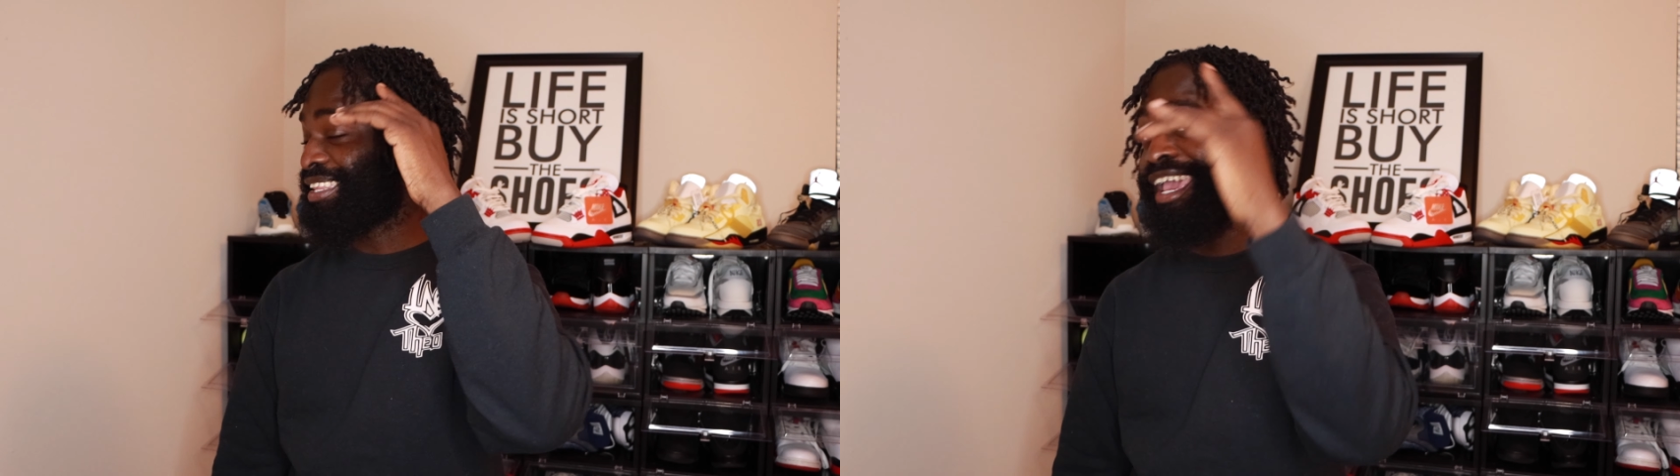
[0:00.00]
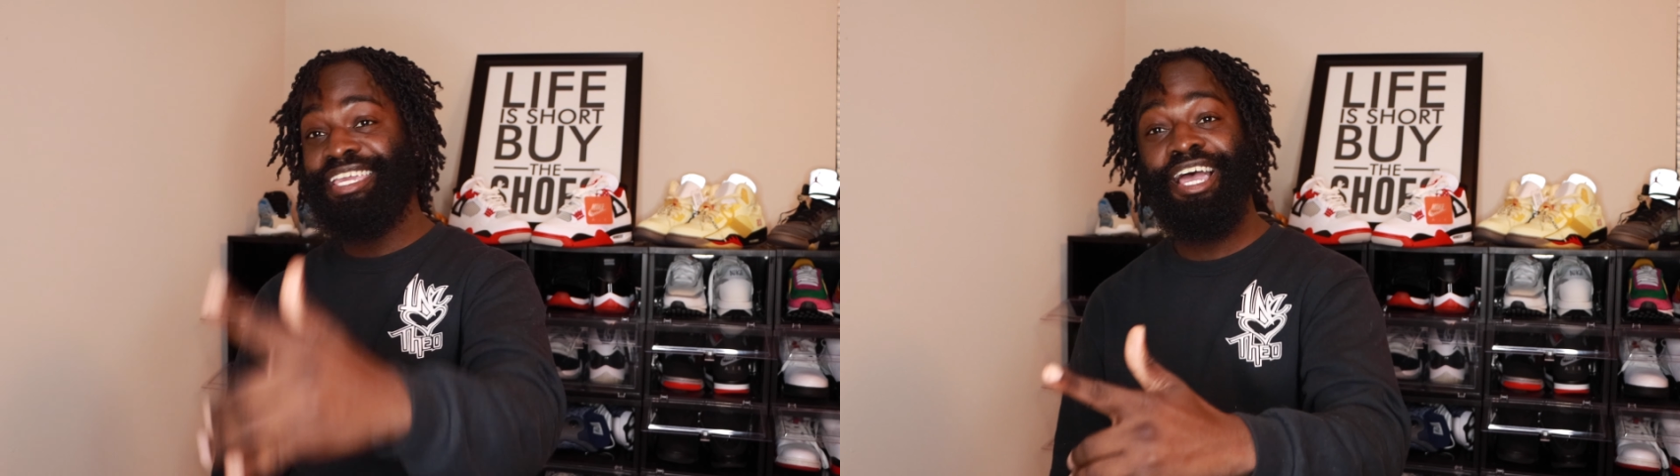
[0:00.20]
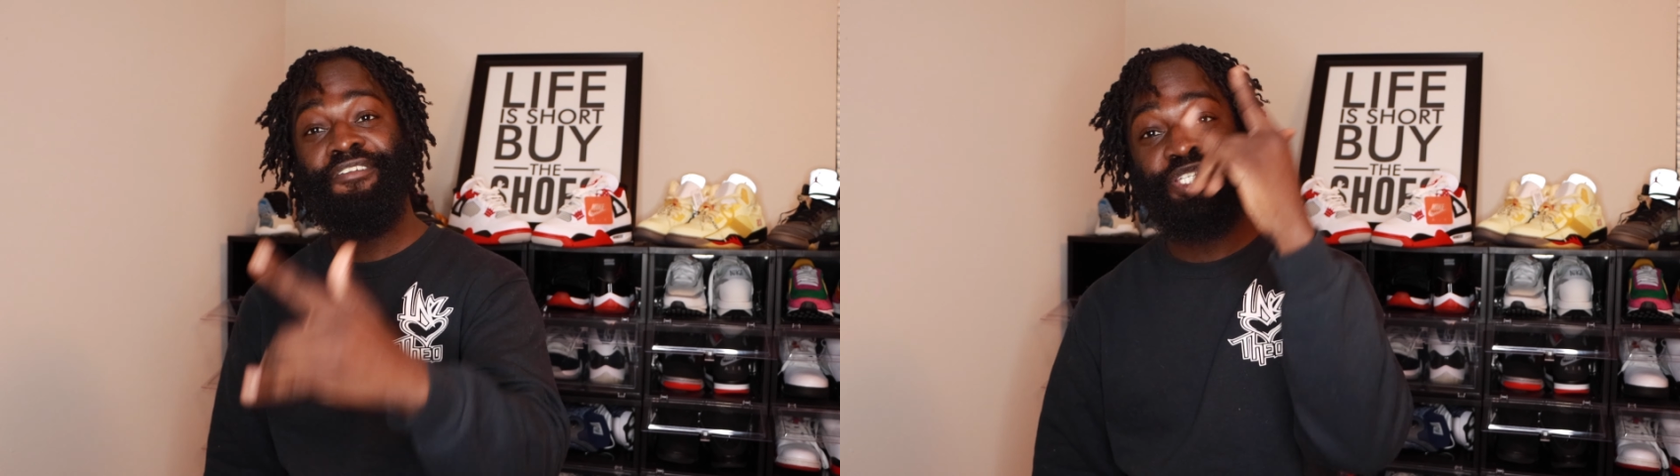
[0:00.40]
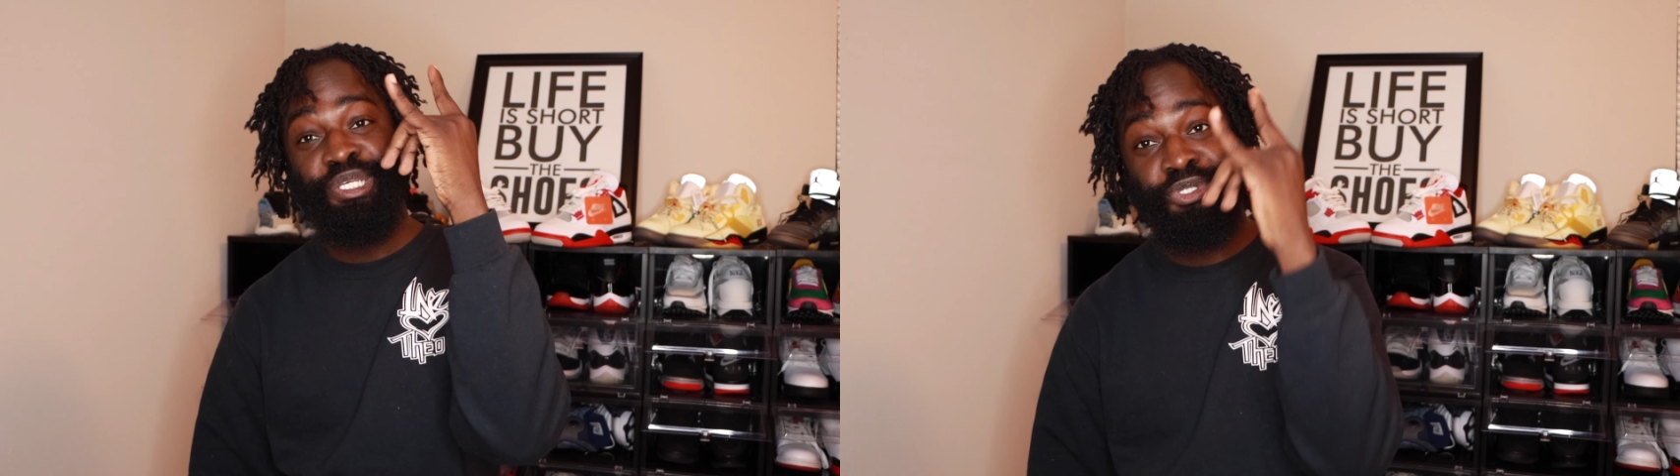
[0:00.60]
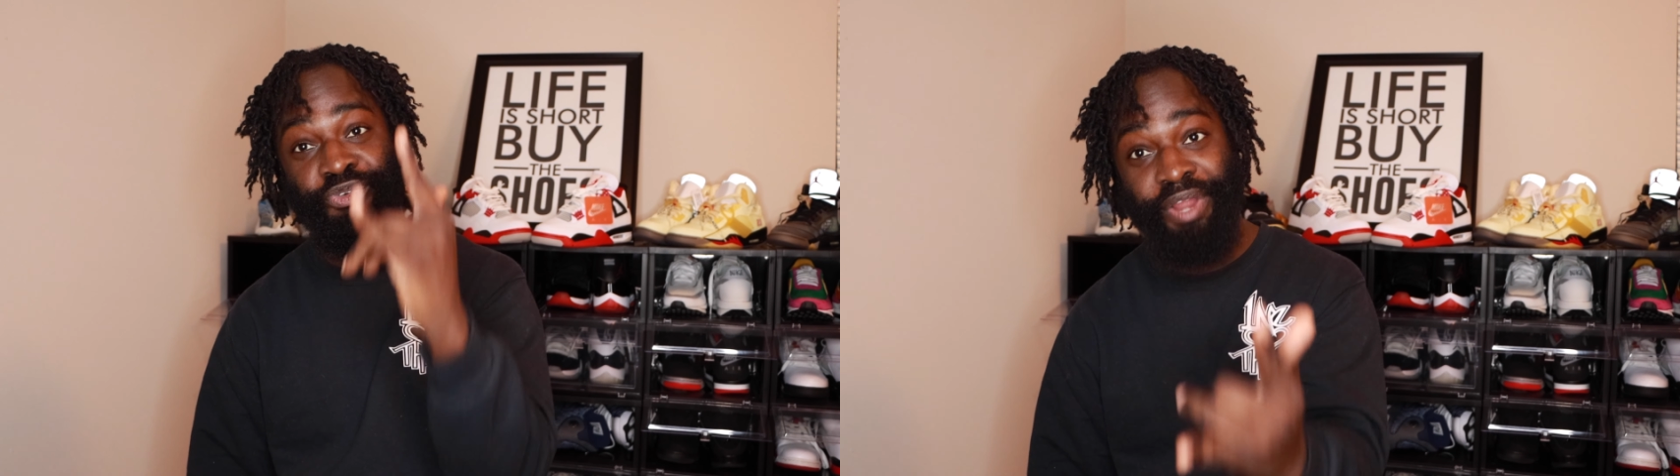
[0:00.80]
Thank y'all for
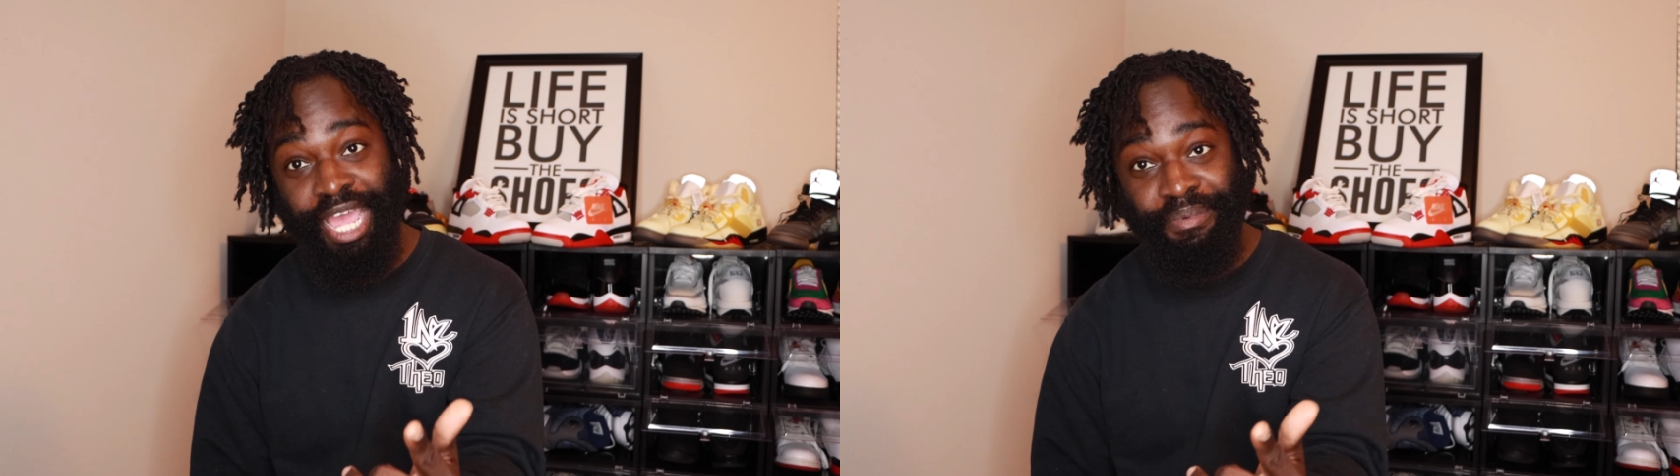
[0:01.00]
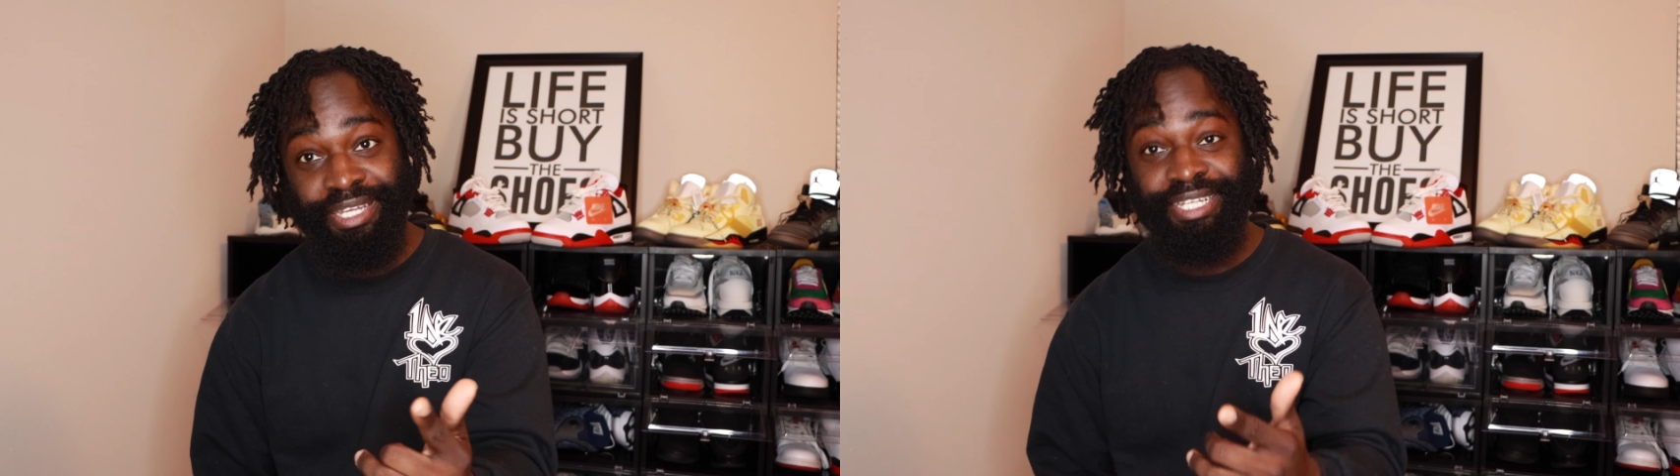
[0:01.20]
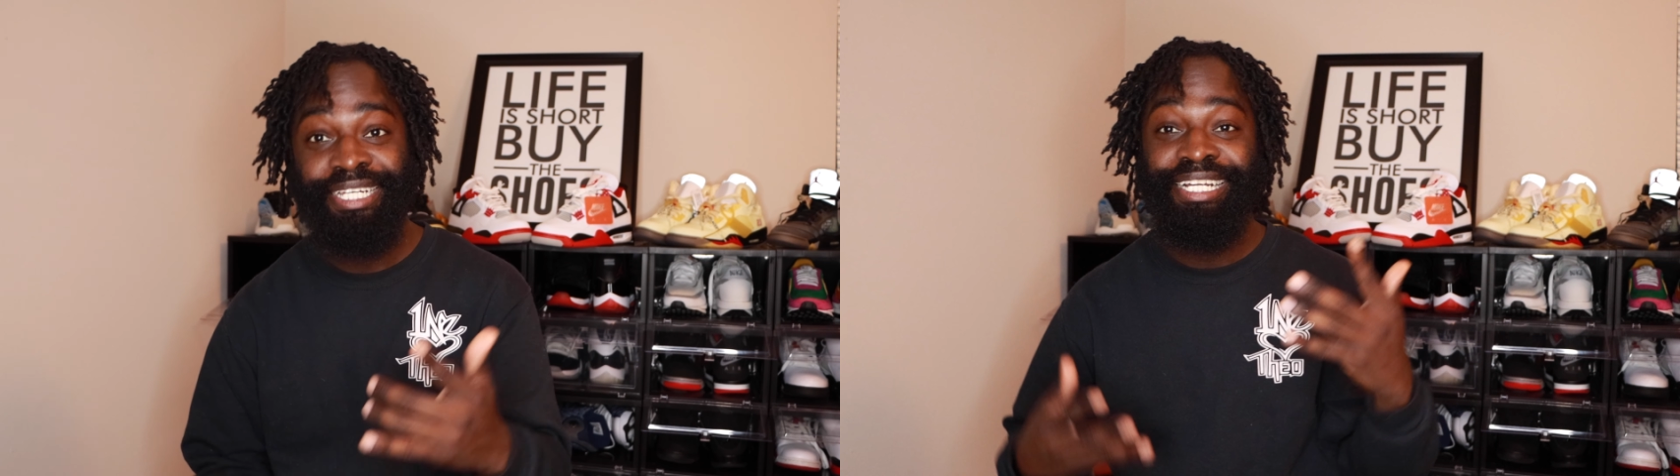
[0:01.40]
subscribing,